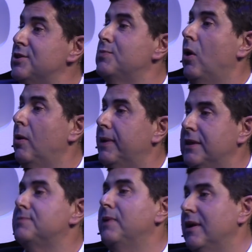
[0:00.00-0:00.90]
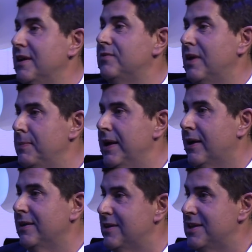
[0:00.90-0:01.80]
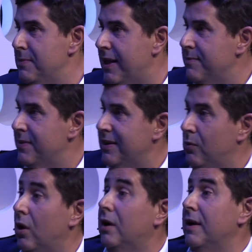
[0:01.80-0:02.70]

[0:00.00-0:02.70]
small, but it's very big at the same time, the world.